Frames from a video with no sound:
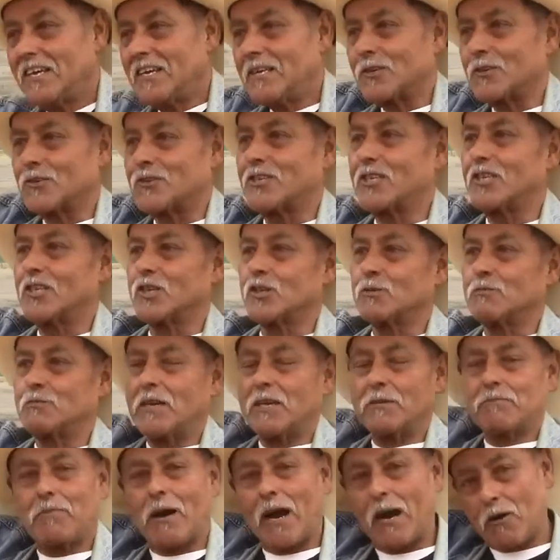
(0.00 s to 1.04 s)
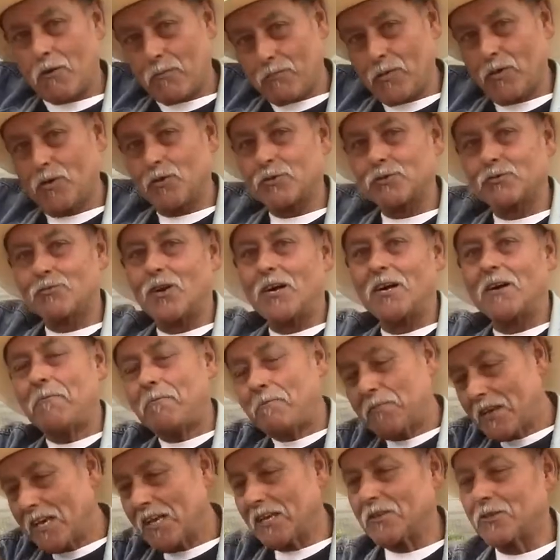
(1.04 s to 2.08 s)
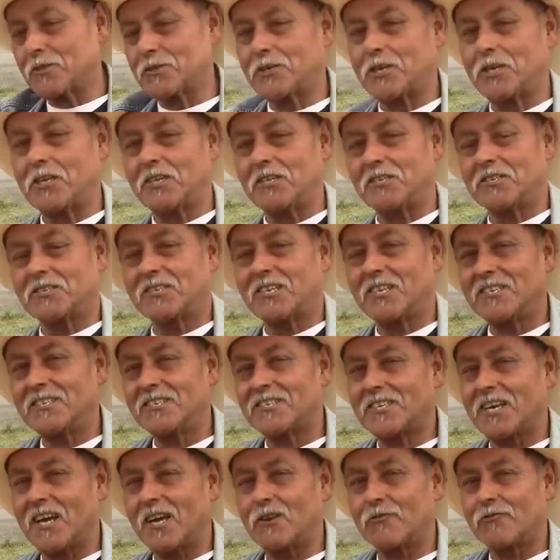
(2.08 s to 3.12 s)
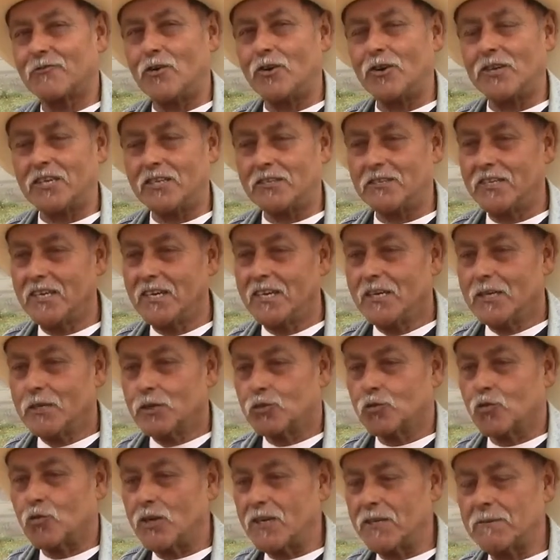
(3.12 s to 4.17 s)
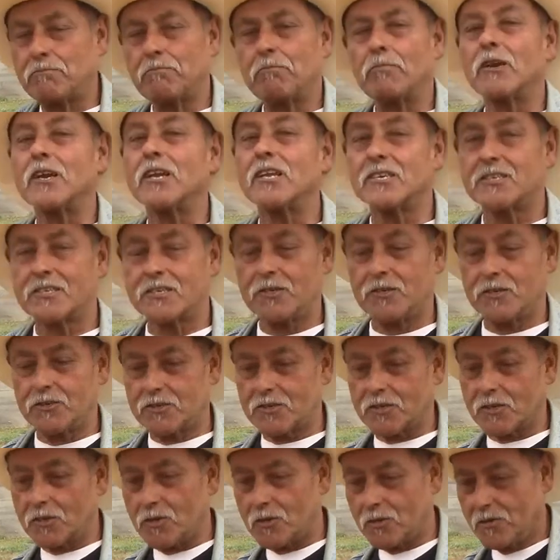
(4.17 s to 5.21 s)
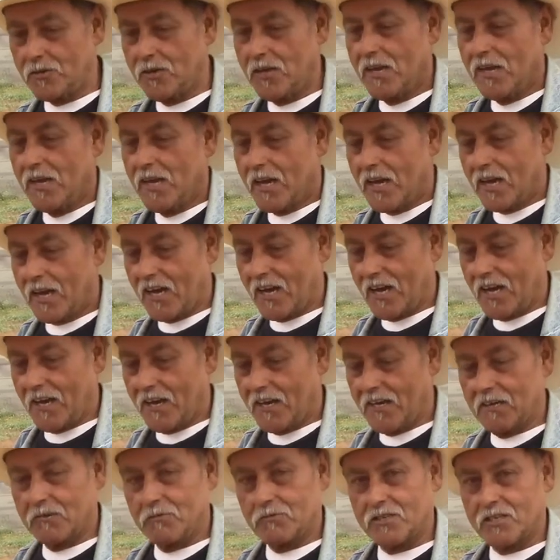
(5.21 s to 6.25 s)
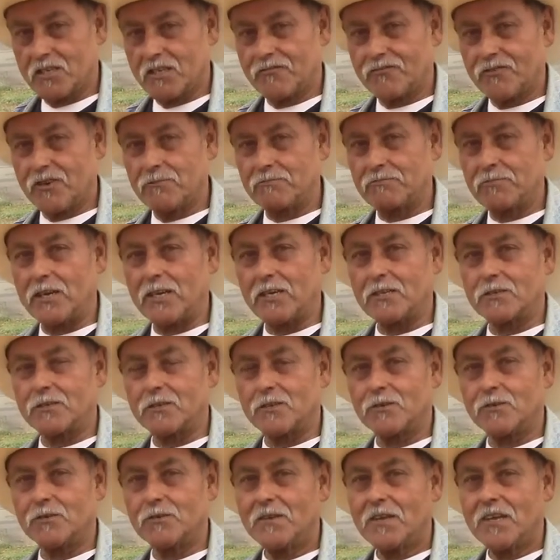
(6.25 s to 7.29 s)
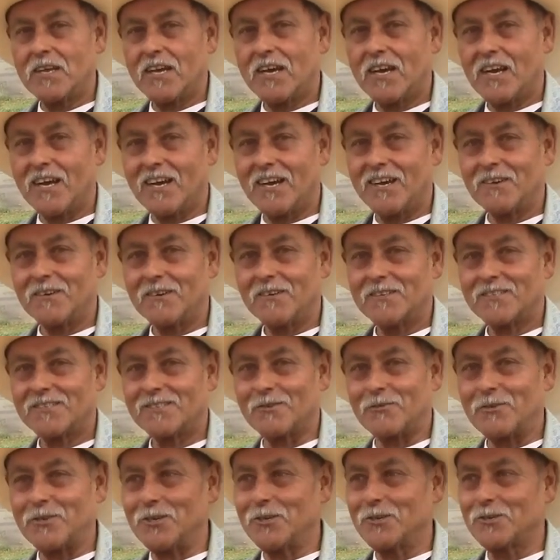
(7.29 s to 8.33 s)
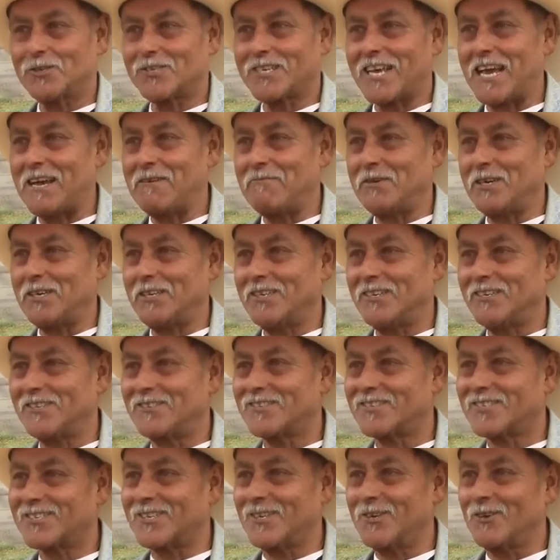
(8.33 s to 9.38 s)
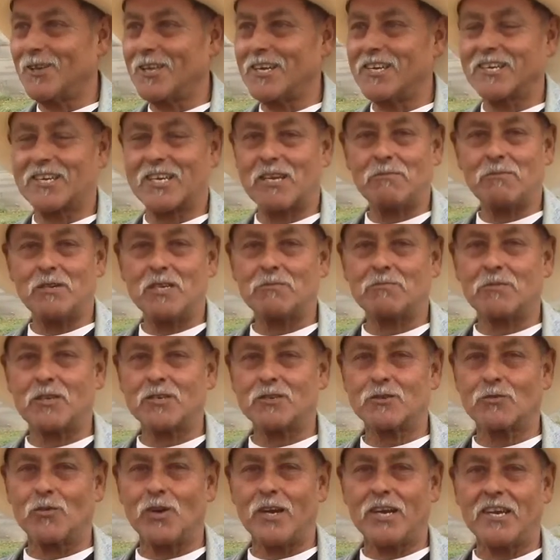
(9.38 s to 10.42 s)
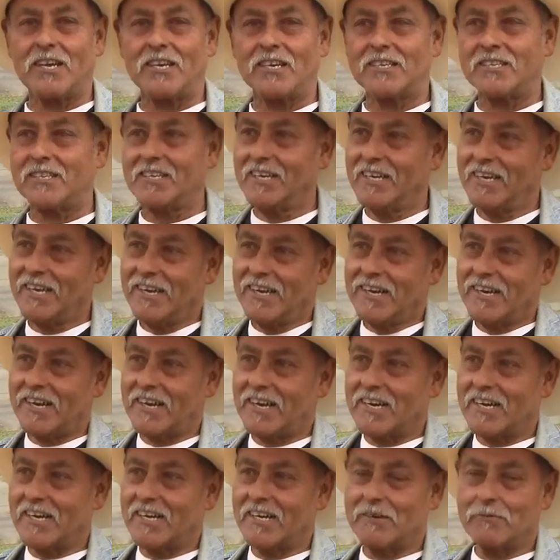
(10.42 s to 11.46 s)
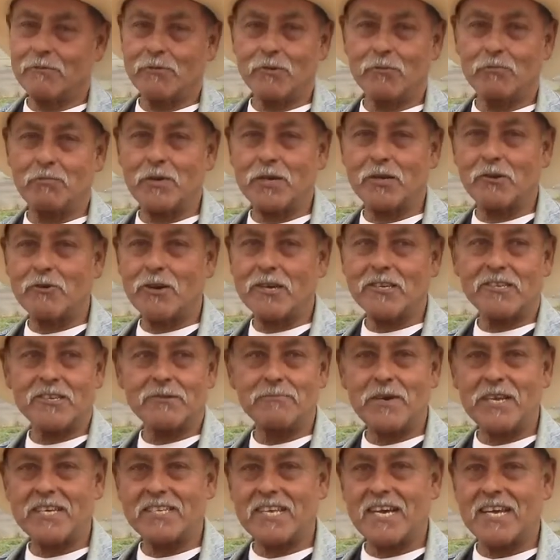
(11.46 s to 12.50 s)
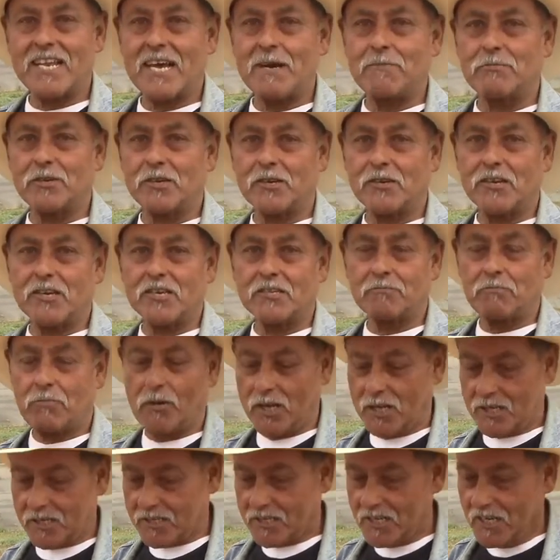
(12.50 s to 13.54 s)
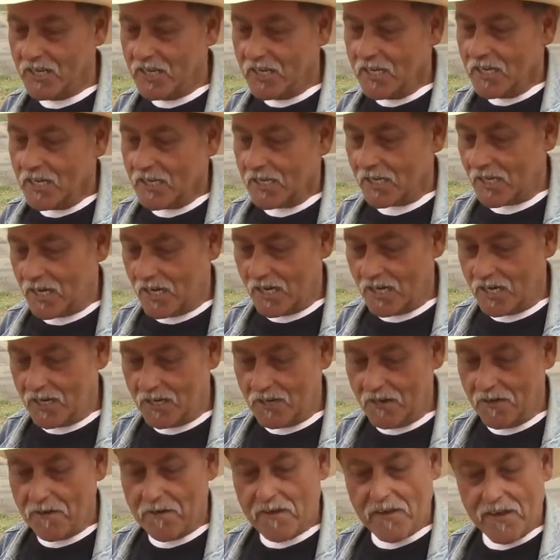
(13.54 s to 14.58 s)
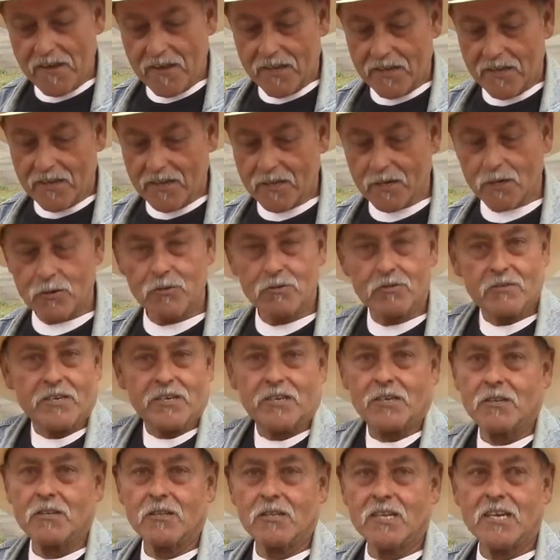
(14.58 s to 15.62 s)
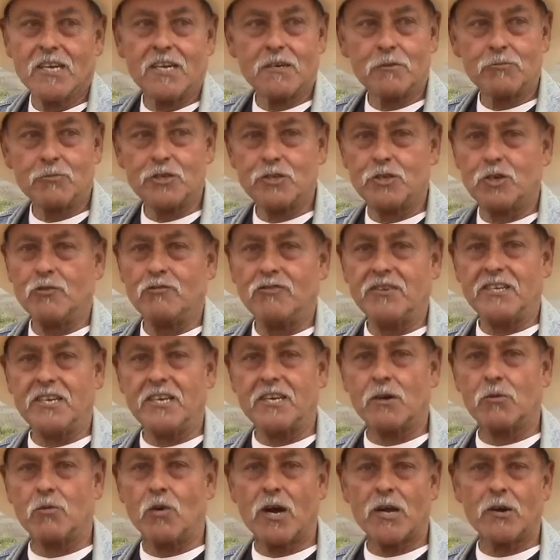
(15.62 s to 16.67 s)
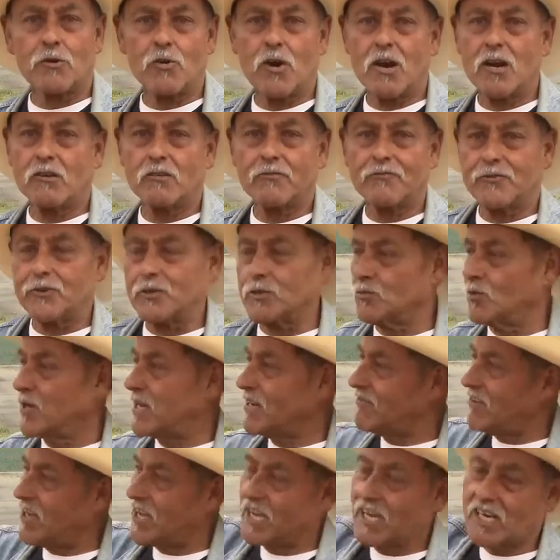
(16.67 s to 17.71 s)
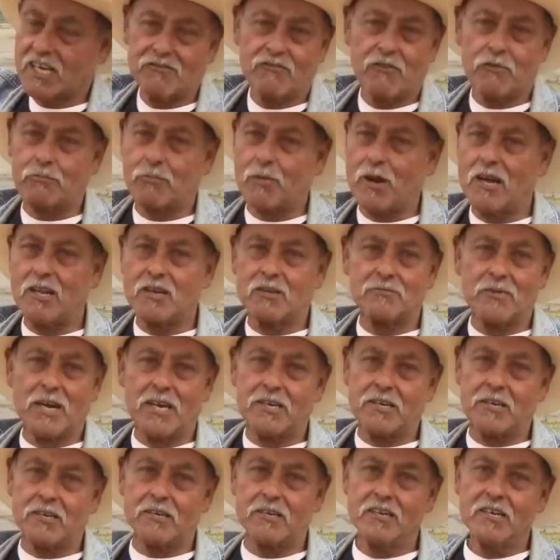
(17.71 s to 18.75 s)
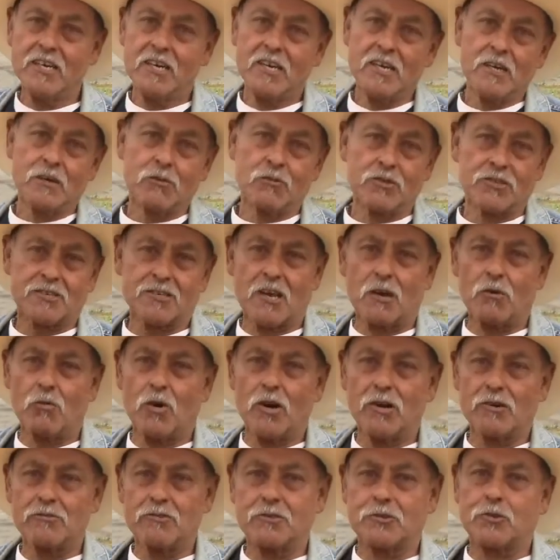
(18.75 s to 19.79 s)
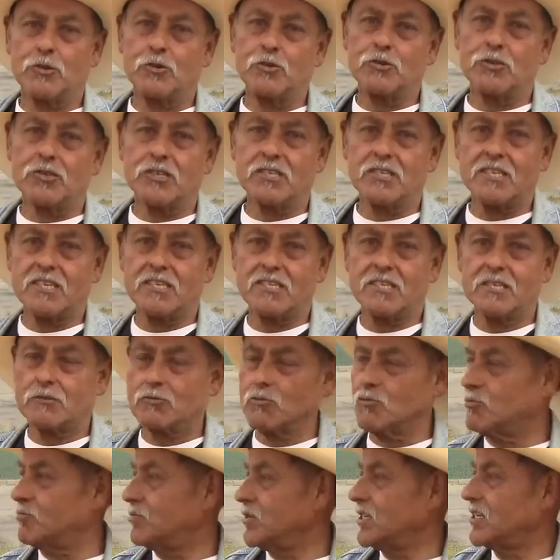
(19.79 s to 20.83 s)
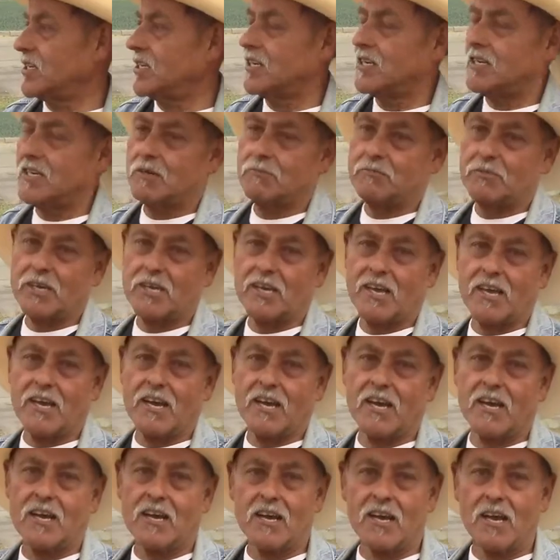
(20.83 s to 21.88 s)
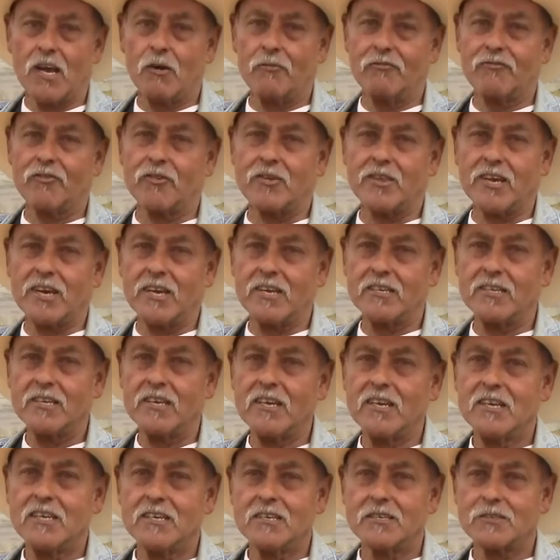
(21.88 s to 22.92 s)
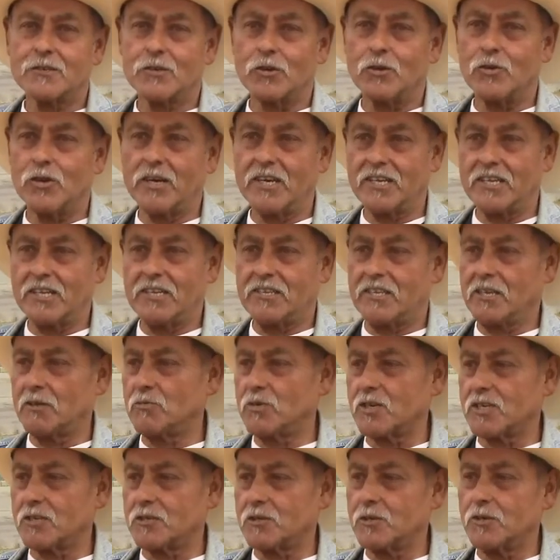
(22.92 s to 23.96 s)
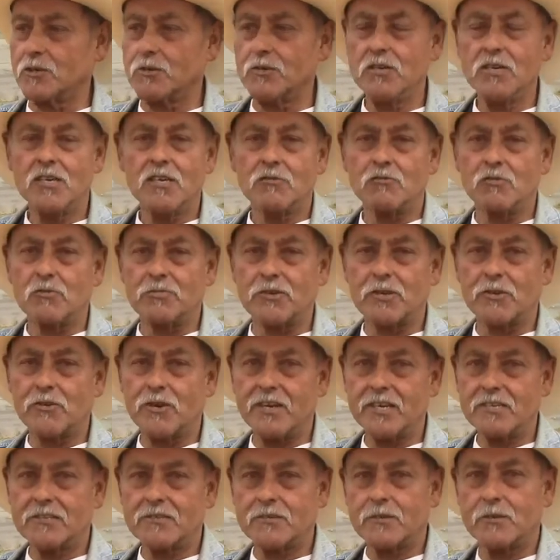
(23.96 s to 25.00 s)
You see those big power poles. Well, you see it in the Salinas, California, 20 plus years ago. Uh, it was in the front page. So, uh, so we know salmon and steelhead are coming up this way, and uh, it would be great to make that happen again. Plus. Uh, it'll, it'll uh, rejuvenate our water aquifers. We have a heck of a problem out here with saltwater intrusion and this will be a, a big uh, help for that. So uh, anything we could do would be great.